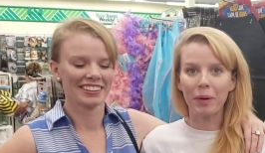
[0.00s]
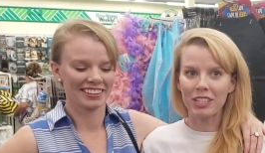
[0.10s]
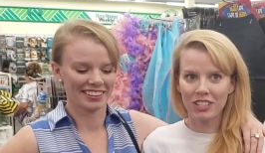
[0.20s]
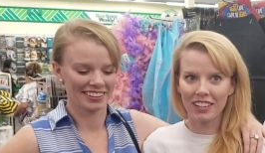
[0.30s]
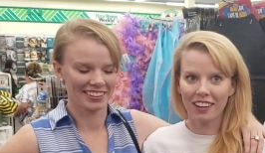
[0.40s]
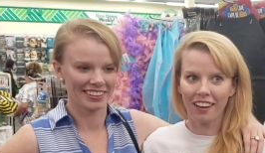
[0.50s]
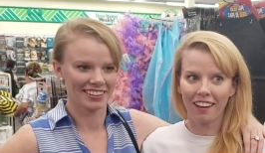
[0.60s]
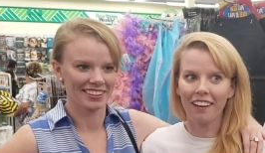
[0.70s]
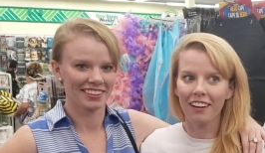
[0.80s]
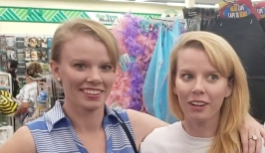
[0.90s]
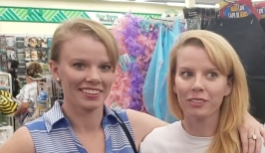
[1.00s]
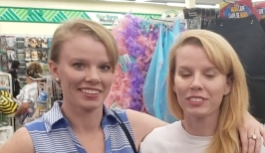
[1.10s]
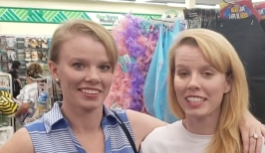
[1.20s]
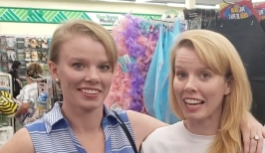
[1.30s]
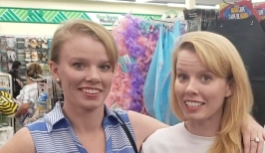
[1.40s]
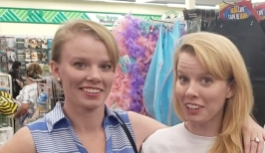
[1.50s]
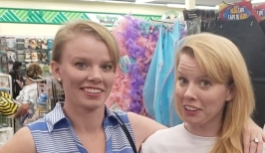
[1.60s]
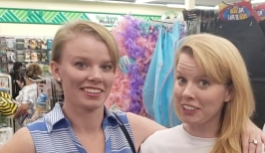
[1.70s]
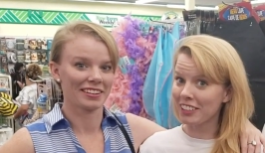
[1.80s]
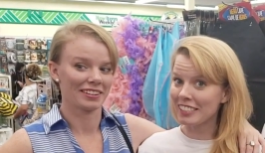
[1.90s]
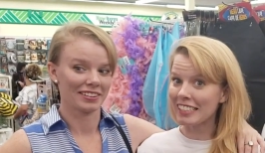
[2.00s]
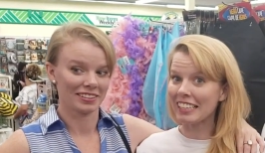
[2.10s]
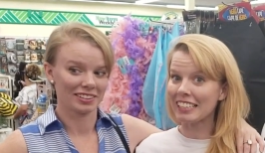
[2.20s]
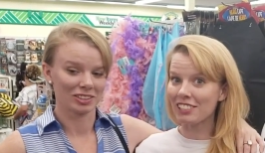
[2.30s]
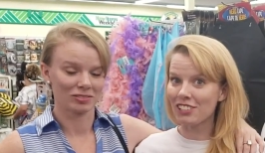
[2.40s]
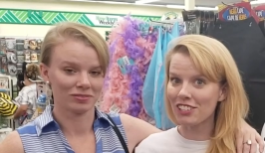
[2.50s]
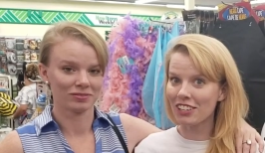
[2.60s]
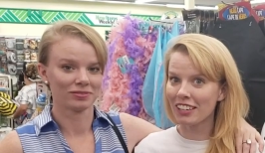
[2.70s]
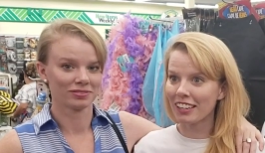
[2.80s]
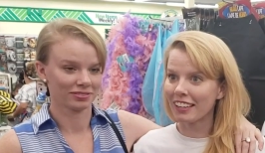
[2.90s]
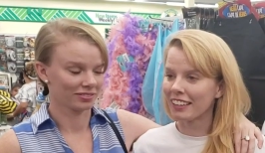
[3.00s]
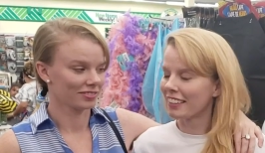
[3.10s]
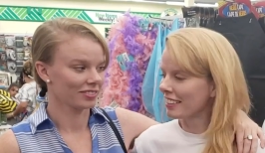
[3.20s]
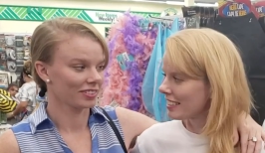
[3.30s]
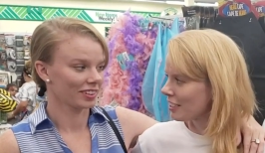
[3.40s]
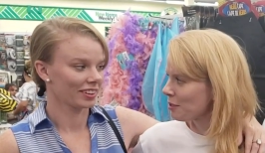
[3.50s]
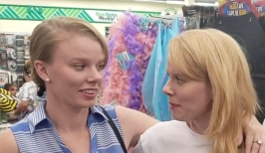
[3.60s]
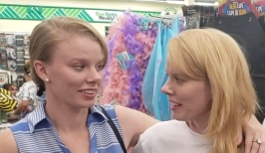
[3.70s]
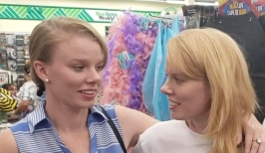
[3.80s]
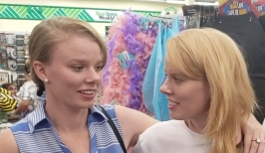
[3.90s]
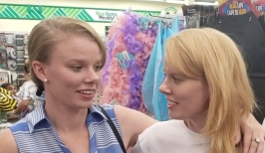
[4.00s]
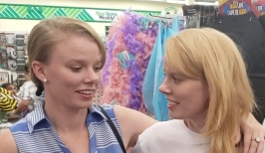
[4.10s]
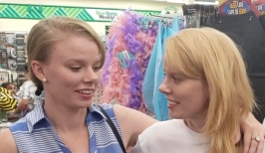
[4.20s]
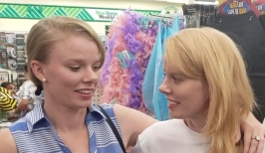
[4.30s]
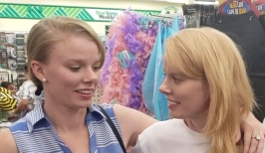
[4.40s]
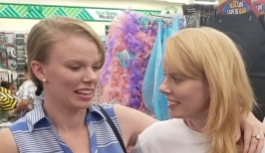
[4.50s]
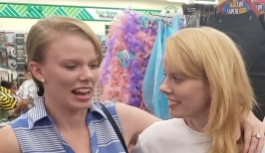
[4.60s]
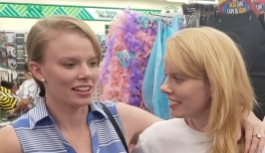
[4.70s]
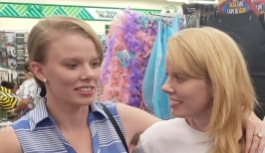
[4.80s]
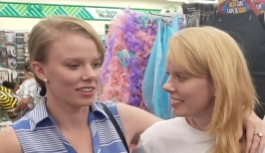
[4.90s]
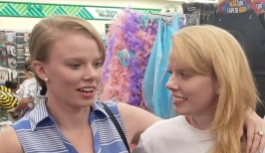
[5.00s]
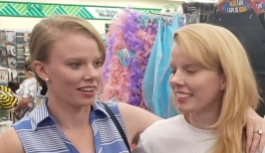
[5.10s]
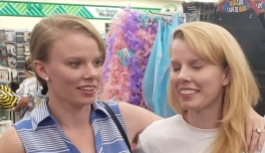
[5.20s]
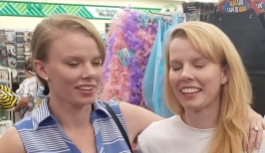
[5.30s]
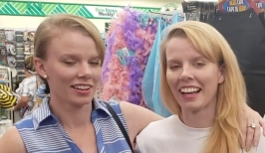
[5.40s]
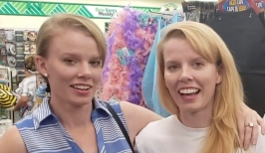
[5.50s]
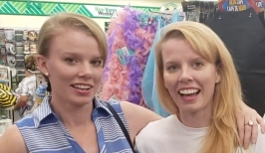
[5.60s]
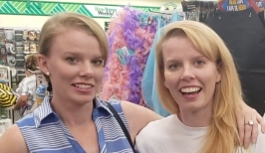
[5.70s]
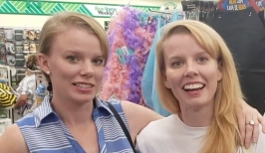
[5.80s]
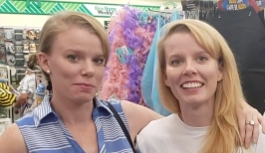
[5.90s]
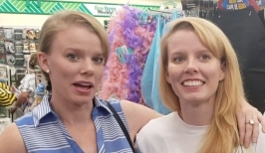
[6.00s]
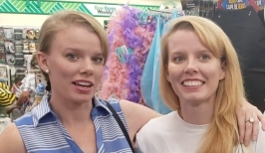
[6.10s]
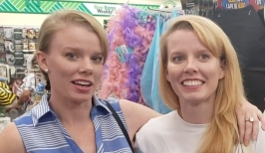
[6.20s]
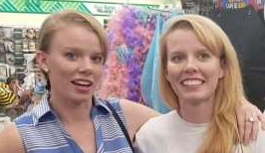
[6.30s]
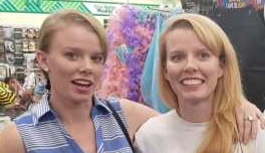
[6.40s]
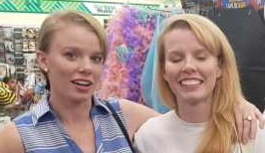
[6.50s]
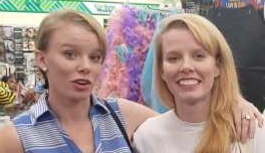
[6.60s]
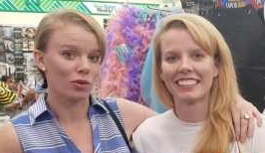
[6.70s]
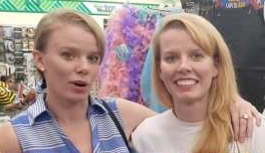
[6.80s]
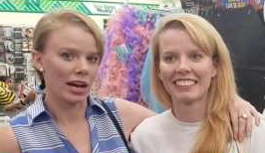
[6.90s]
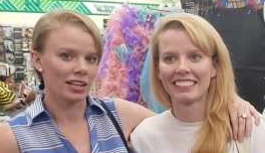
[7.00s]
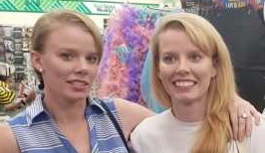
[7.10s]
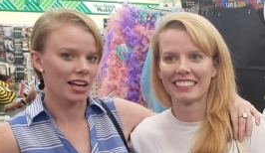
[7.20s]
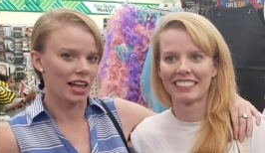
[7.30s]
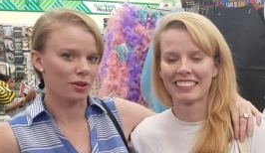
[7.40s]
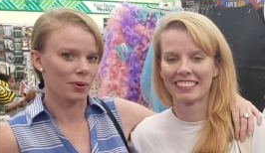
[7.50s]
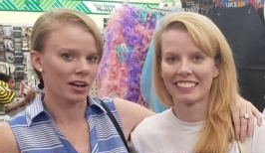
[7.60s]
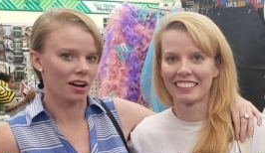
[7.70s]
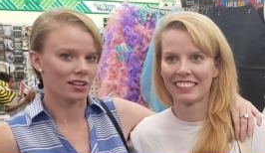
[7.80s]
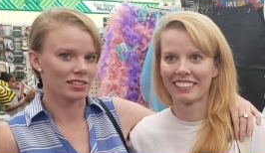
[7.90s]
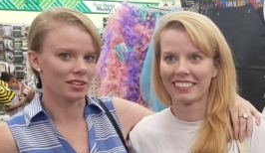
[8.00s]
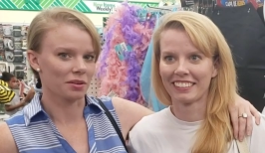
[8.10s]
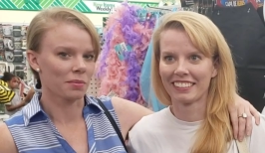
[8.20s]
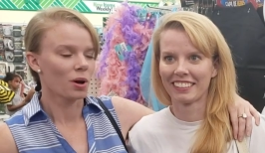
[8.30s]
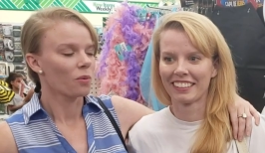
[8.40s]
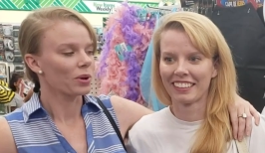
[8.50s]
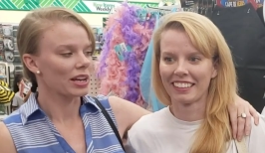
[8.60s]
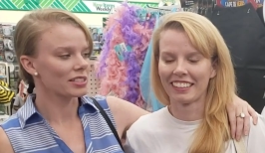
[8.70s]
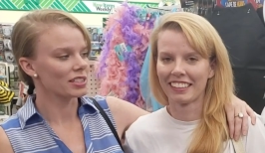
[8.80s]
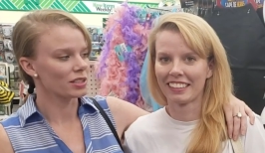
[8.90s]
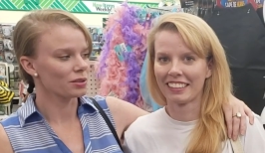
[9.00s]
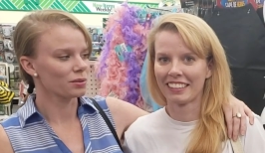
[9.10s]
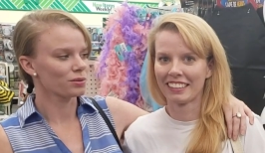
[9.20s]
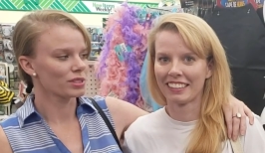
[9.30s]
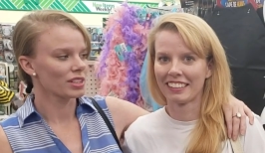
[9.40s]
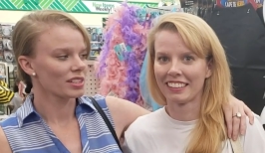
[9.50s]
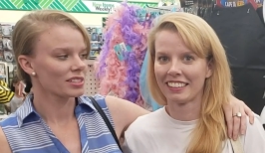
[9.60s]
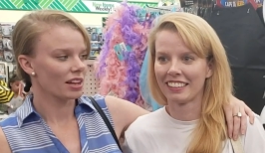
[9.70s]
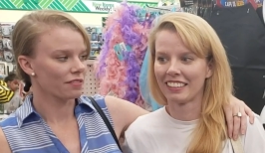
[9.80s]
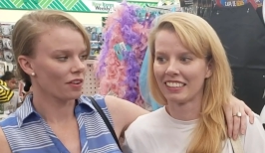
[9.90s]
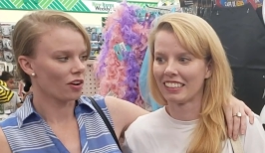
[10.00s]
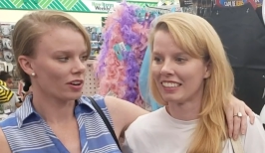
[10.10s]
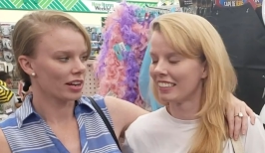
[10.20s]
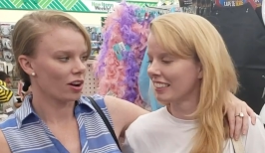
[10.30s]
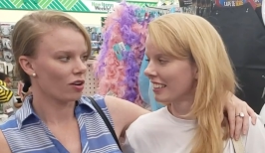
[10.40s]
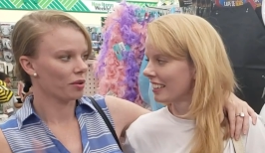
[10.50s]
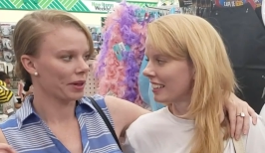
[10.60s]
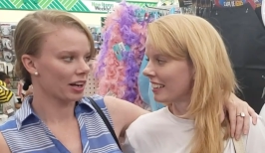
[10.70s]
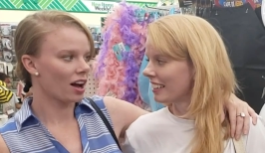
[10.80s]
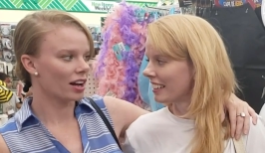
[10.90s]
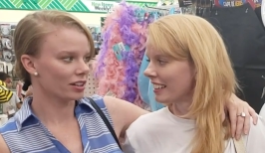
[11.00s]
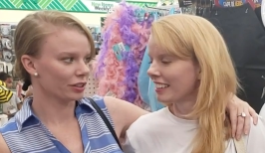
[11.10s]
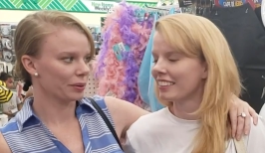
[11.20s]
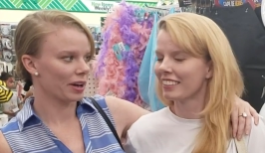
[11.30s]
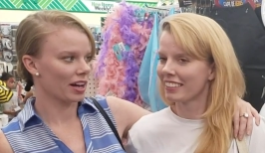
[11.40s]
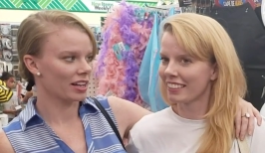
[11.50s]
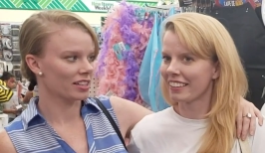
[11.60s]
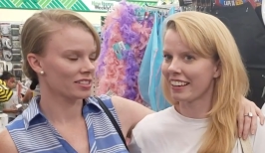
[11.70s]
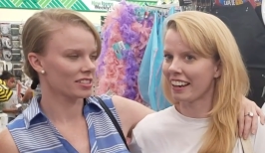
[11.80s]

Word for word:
Speaker 1: budget of $10 each. Is that too much? No, that's okay.
Speaker 2: To make a grand Halloween costume. We get to use stuff already at home, like hot glue guns,